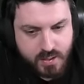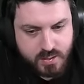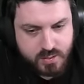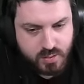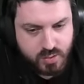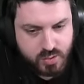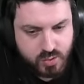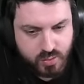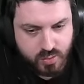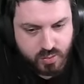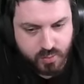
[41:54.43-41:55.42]
As long as
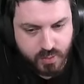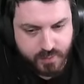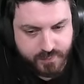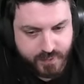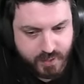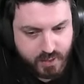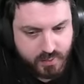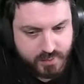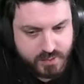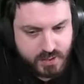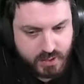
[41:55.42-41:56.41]
you're the one fucking up
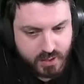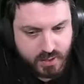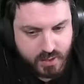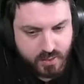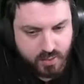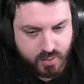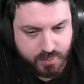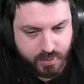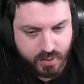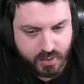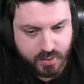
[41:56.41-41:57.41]
the techie and not the
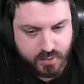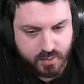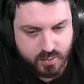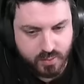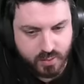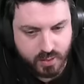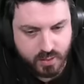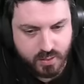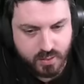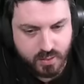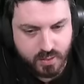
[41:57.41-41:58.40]
plugin doing
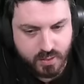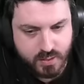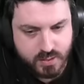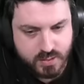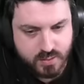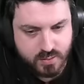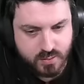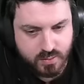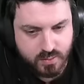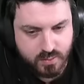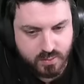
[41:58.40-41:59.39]
it, it's
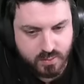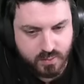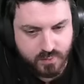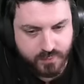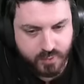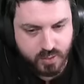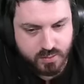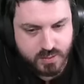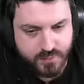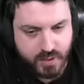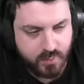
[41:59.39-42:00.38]
for you,
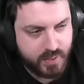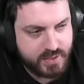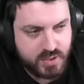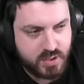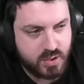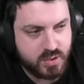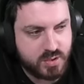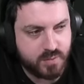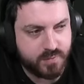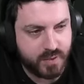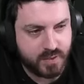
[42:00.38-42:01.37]
it's fine. Well, that's it. You can
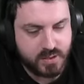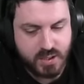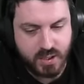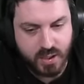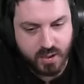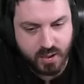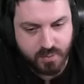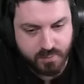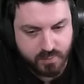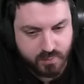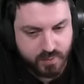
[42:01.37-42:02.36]
still fuck the tech heat
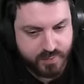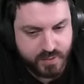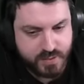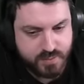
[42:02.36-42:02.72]
up with this